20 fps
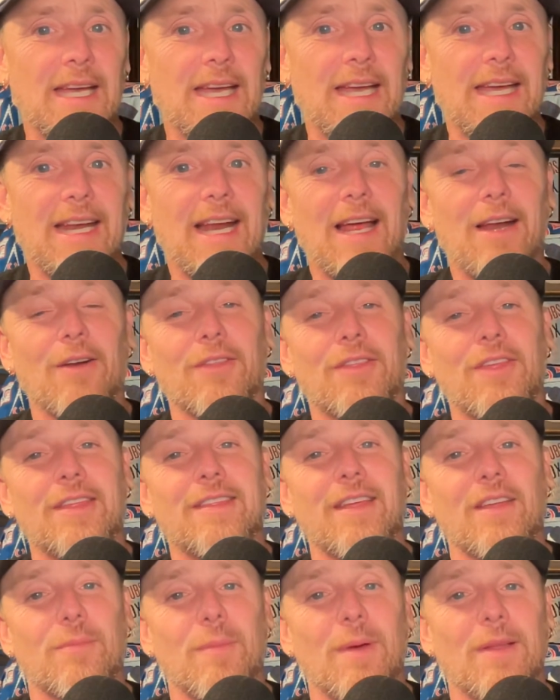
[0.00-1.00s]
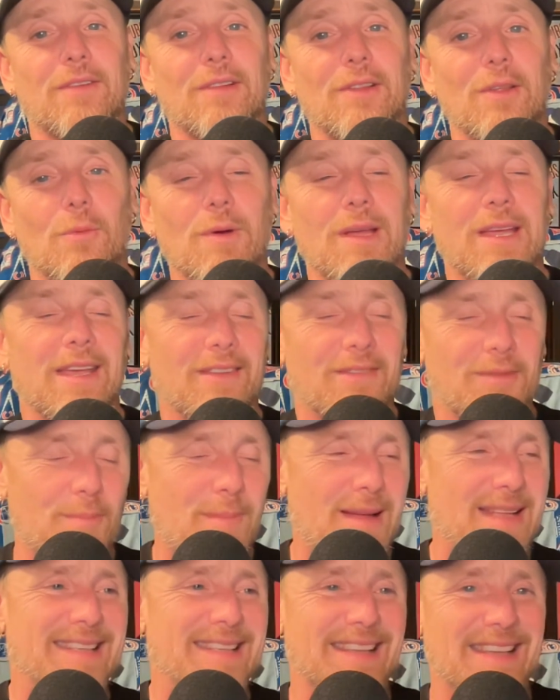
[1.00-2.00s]
And I don't think that's mentally weak. It's
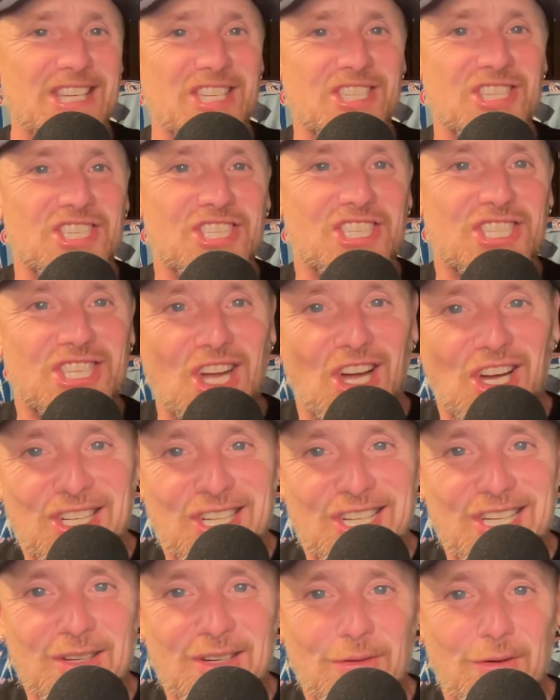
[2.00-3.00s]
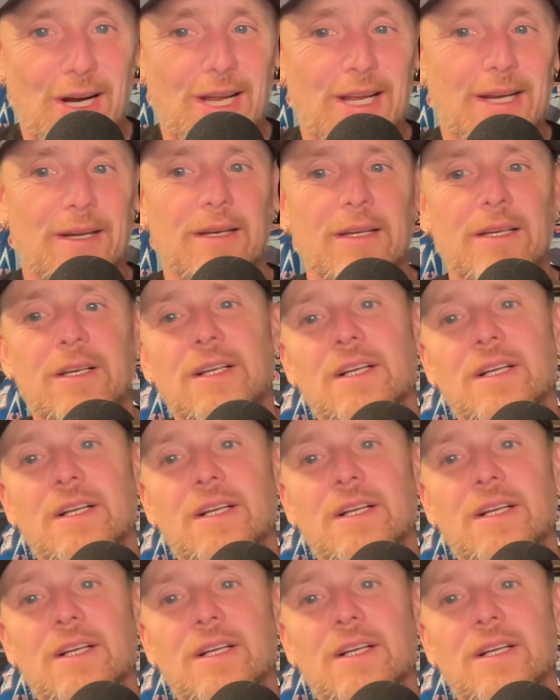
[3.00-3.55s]
mentally stuck, right?